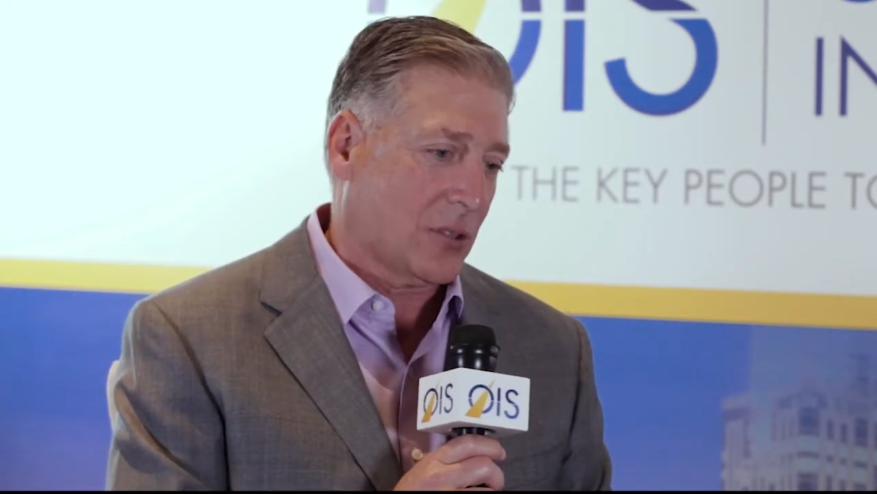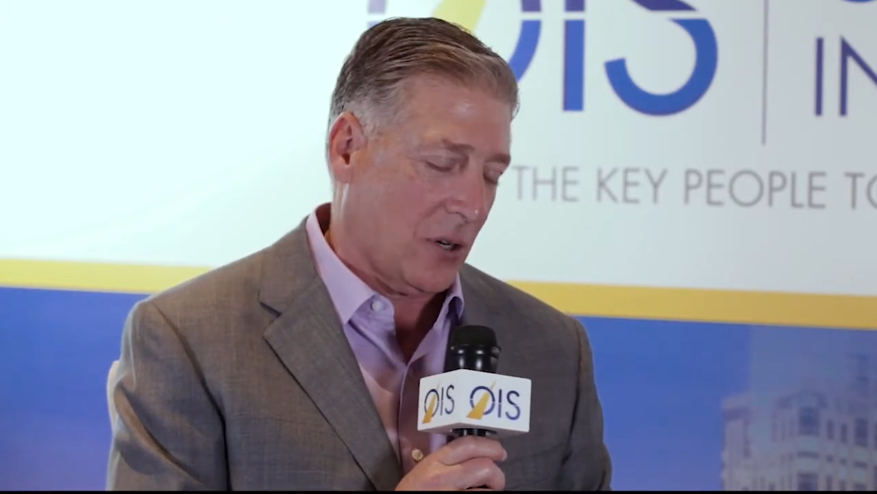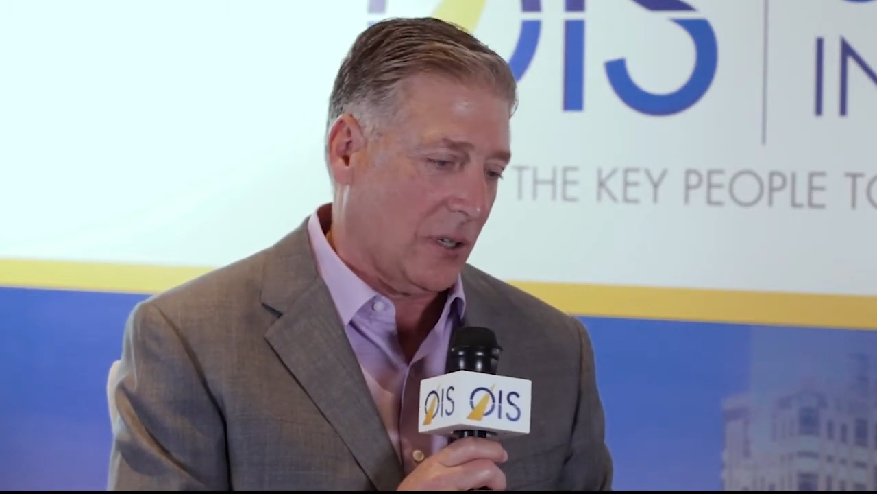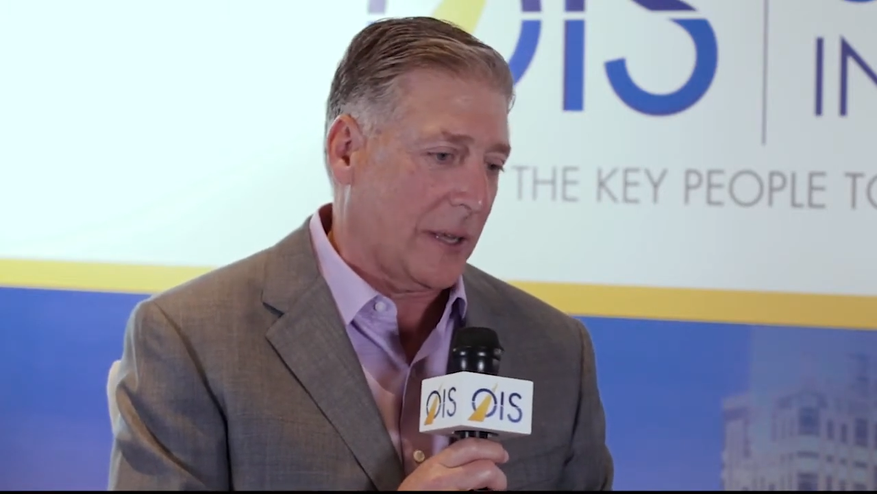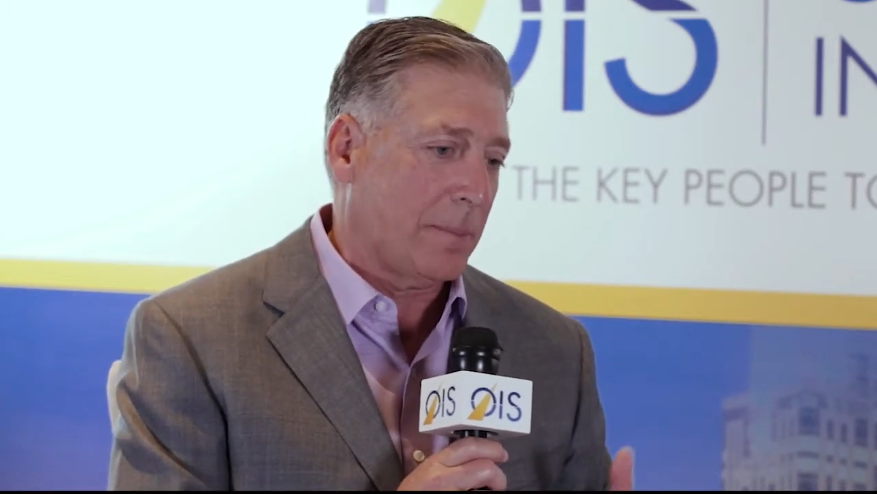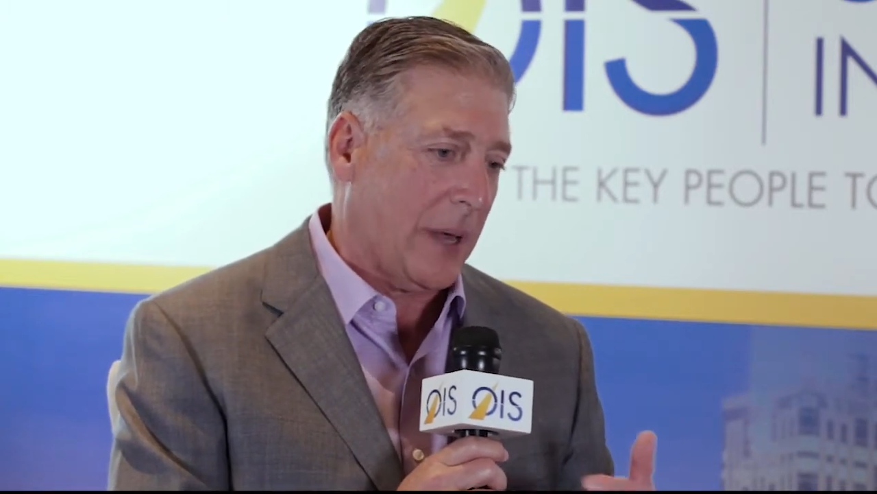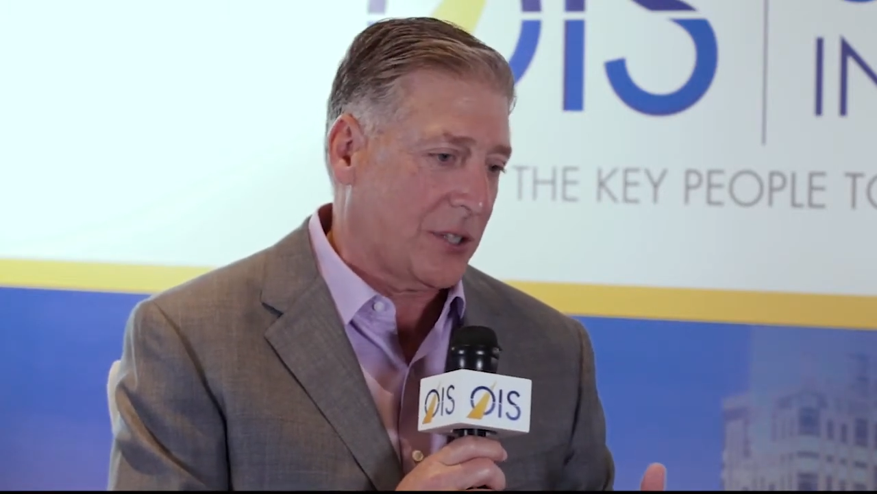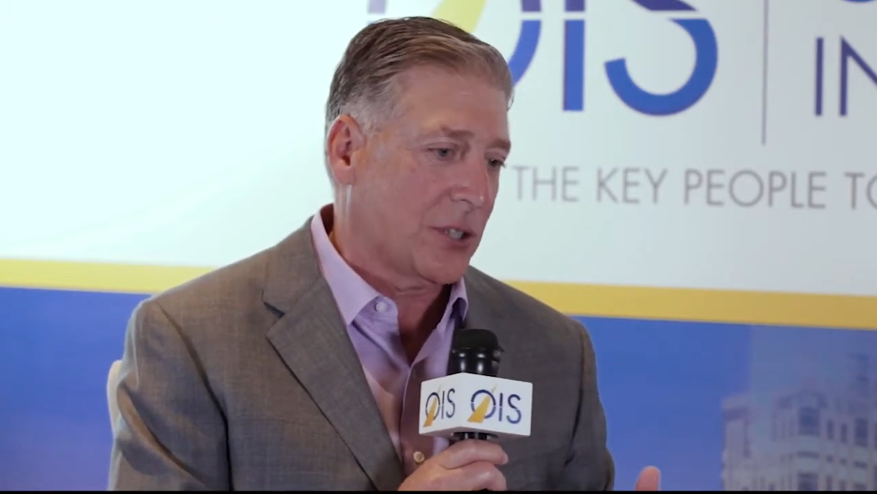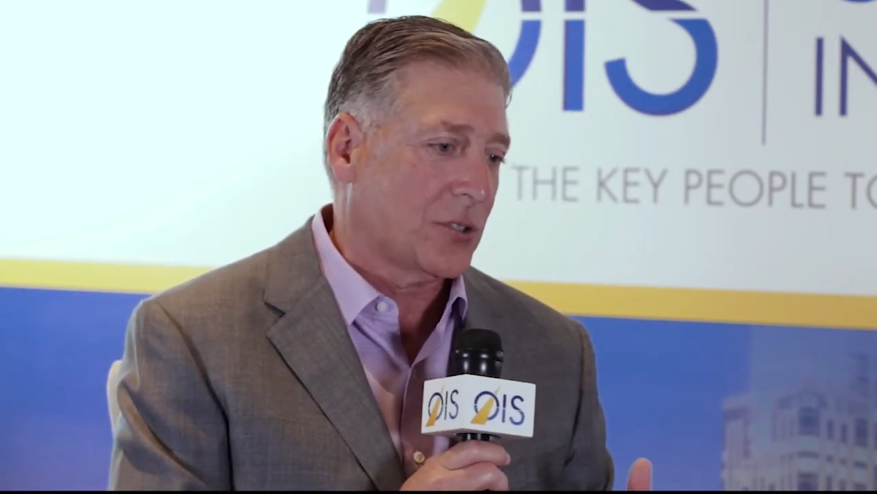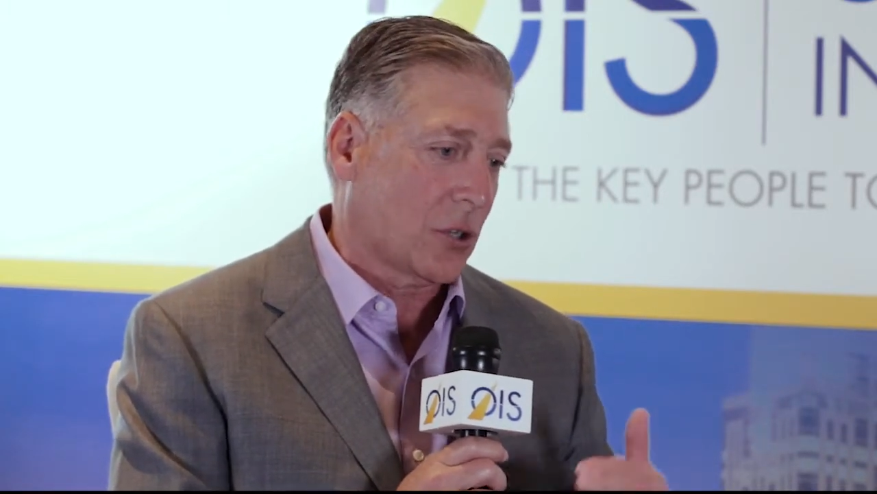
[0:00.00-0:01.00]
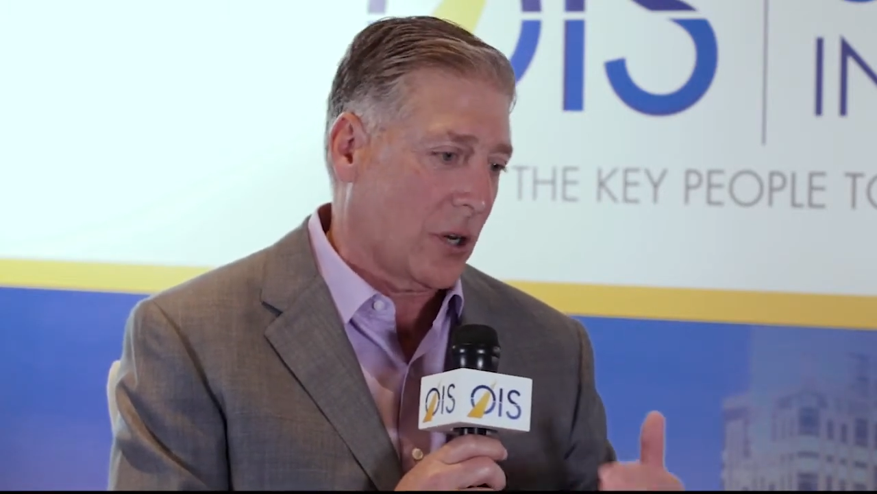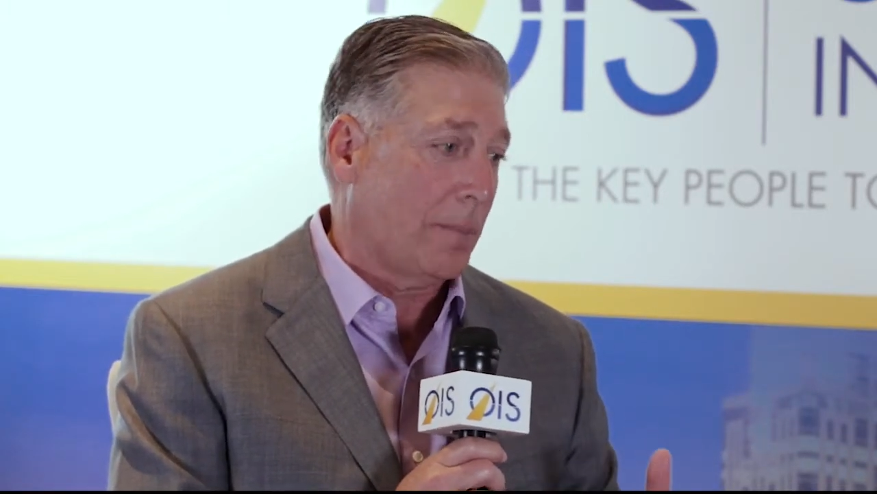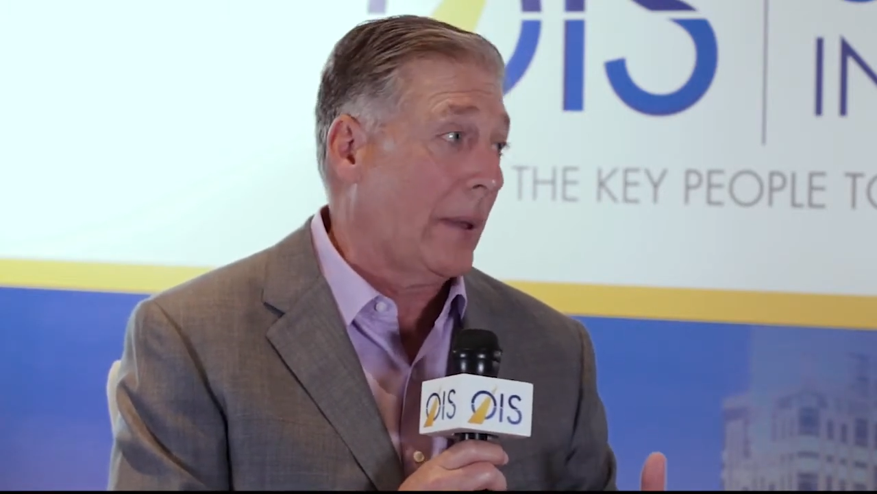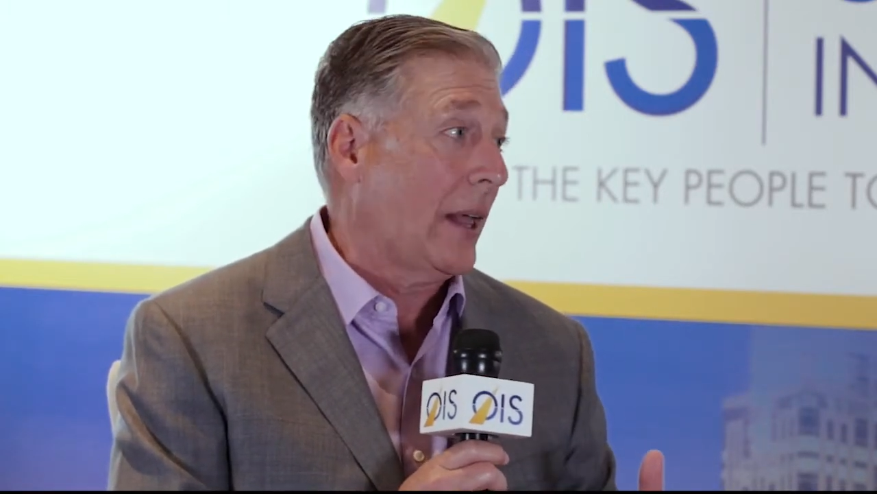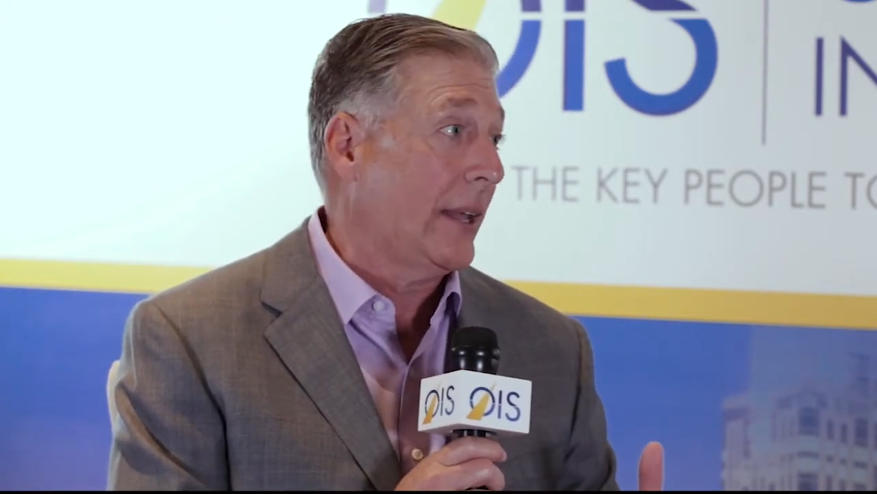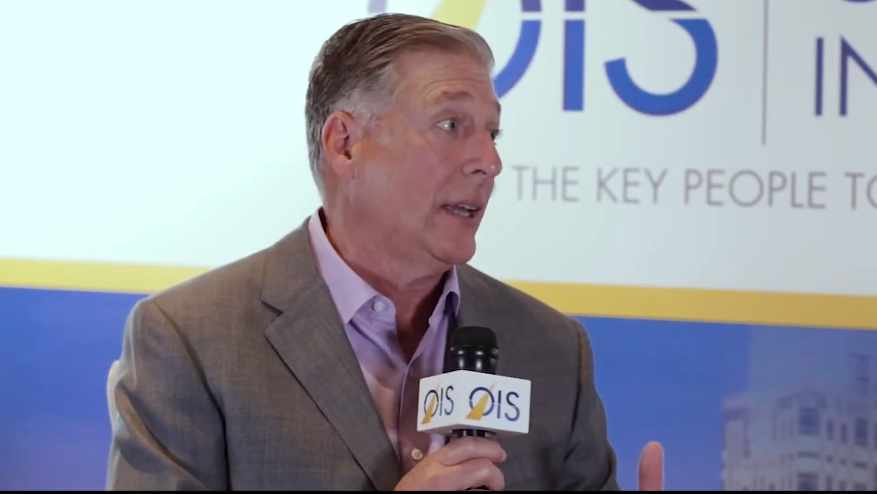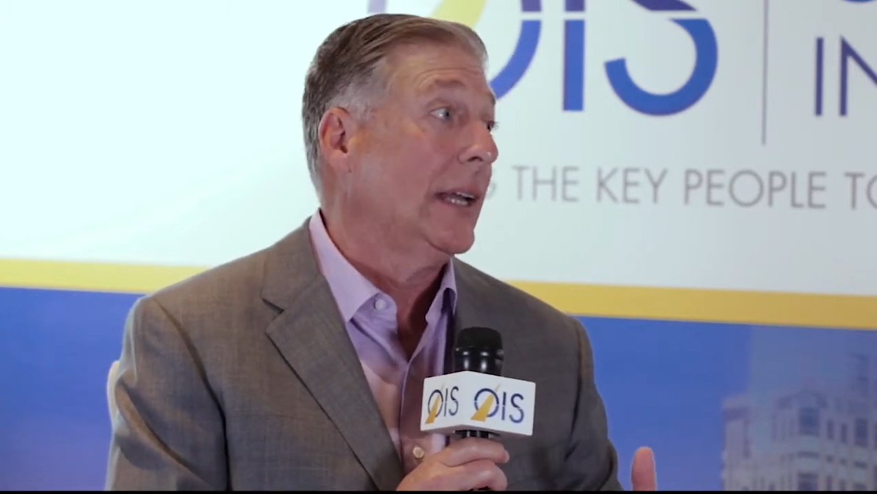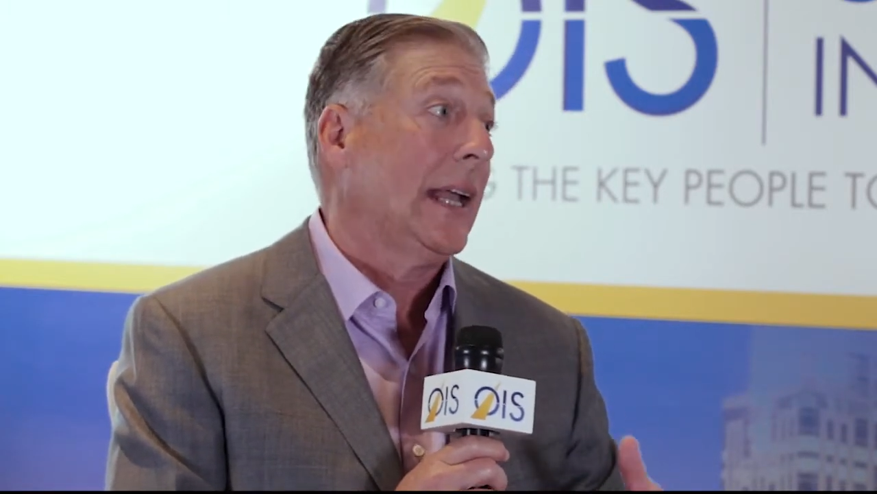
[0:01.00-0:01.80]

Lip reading: certainly patients are going to play